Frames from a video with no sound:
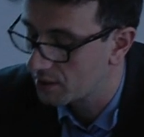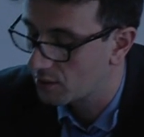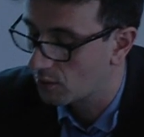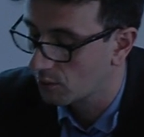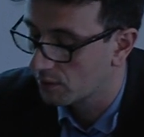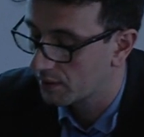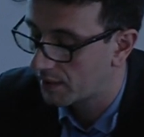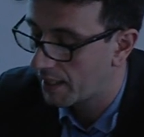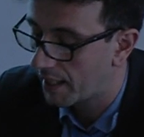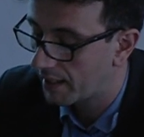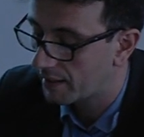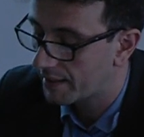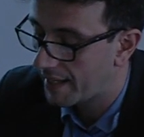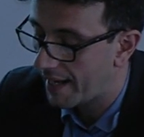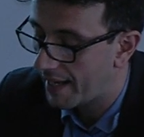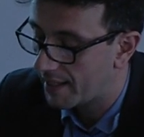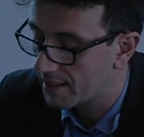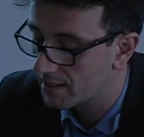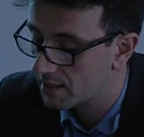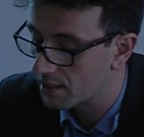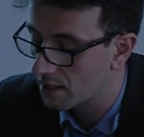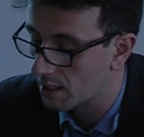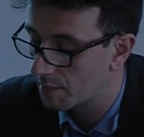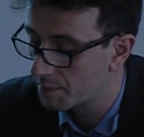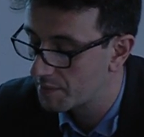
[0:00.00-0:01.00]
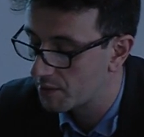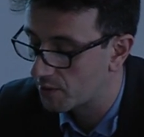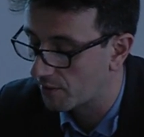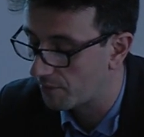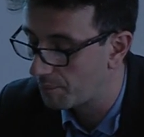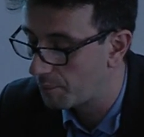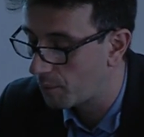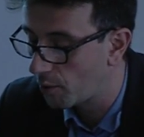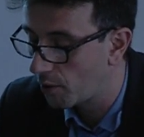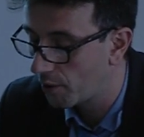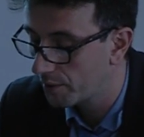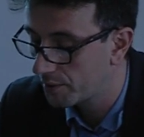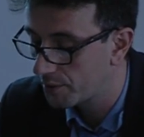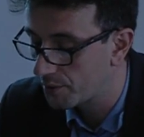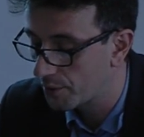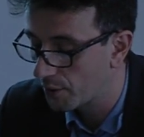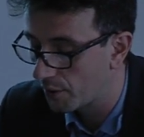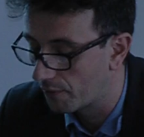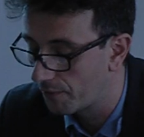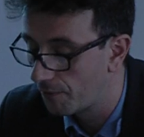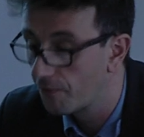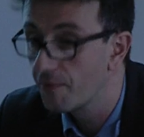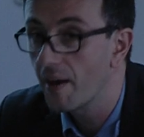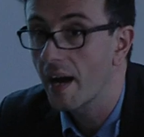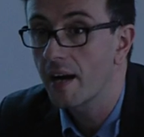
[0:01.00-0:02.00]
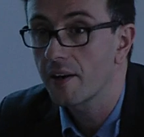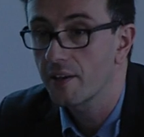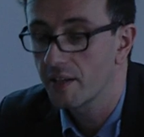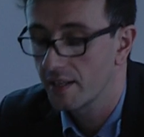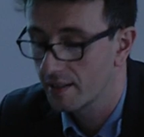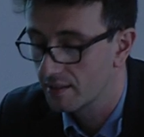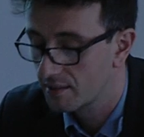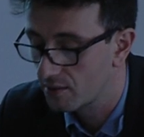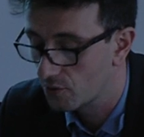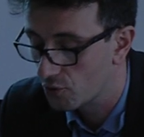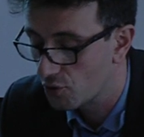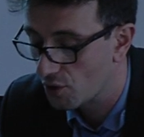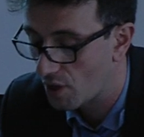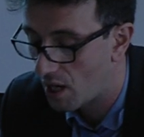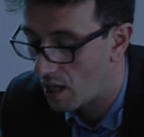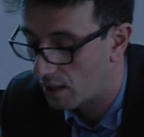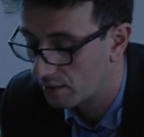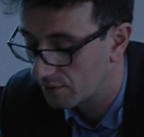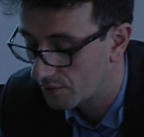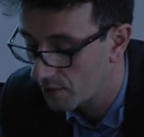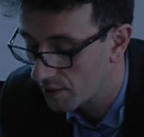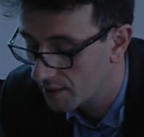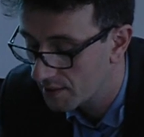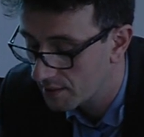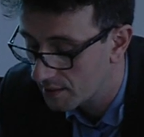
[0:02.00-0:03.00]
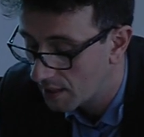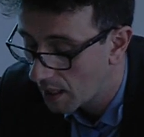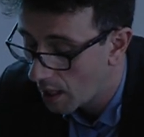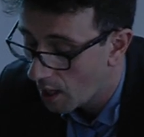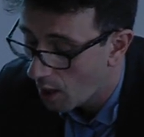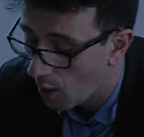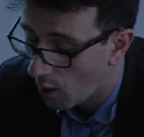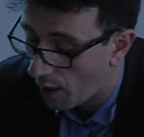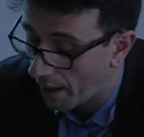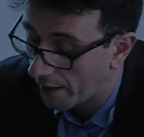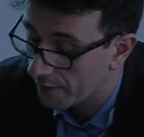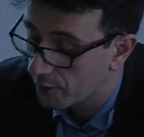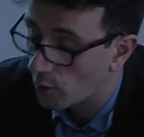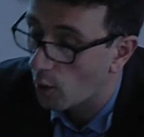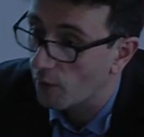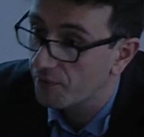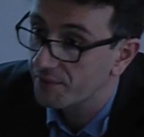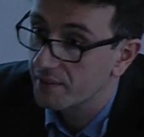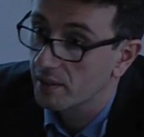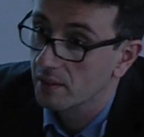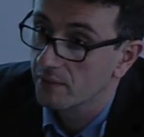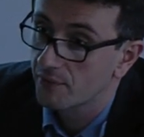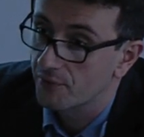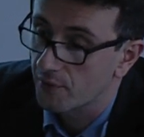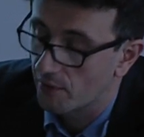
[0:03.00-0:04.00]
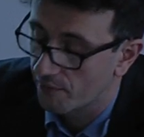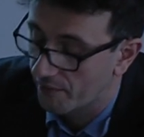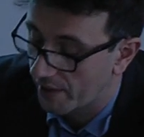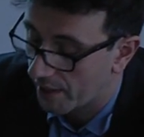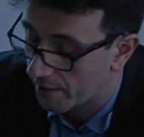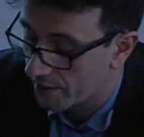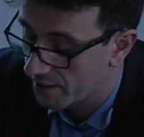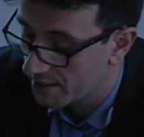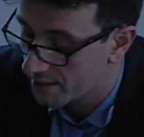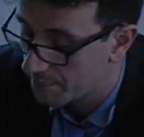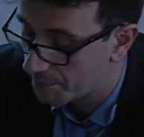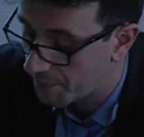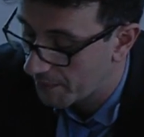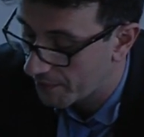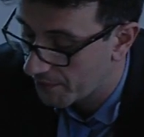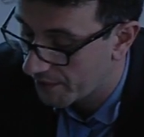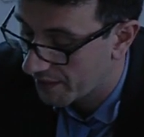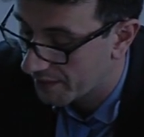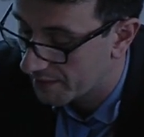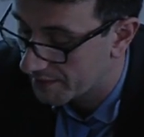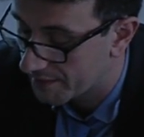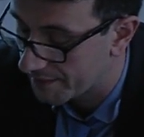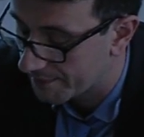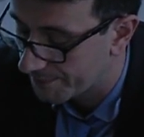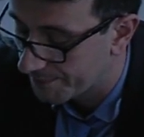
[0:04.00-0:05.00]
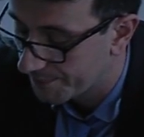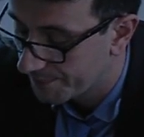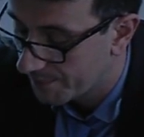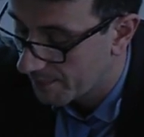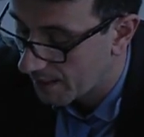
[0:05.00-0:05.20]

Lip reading: contain excerpts of poetry of various genres and often from various periods.